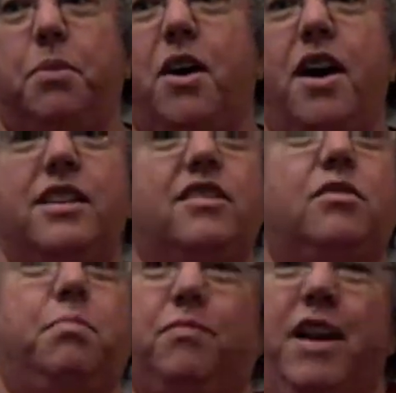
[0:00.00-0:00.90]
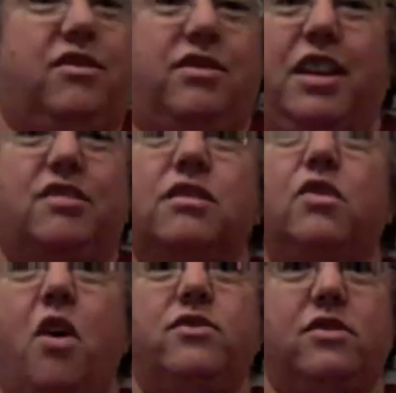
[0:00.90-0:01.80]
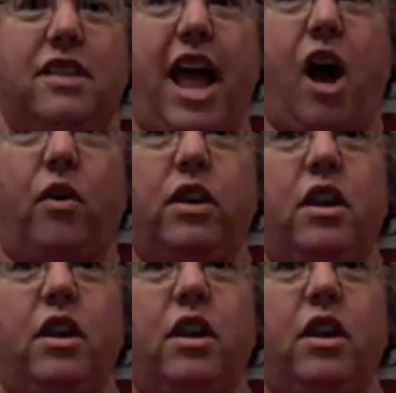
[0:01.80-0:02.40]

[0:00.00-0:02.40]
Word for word: but it's it's it's lost now.